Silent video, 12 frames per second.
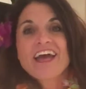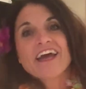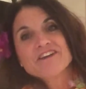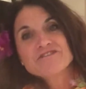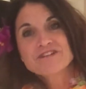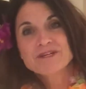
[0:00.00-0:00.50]

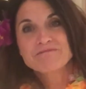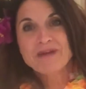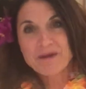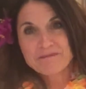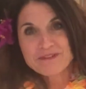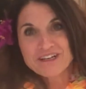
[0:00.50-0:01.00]
And
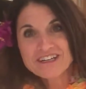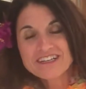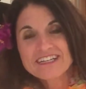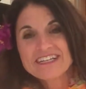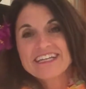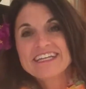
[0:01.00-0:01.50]
remember,
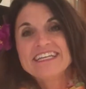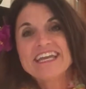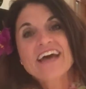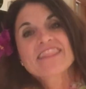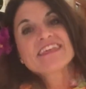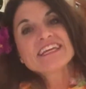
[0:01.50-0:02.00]

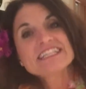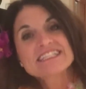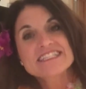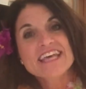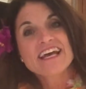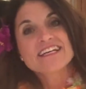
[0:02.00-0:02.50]
nothing
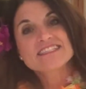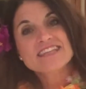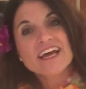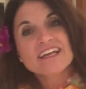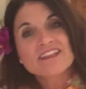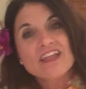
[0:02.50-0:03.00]
says
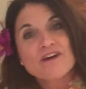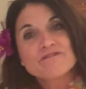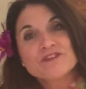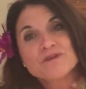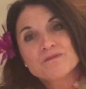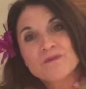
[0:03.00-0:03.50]
I love
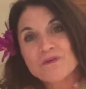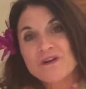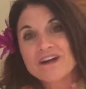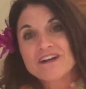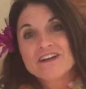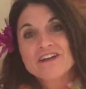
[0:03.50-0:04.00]
you more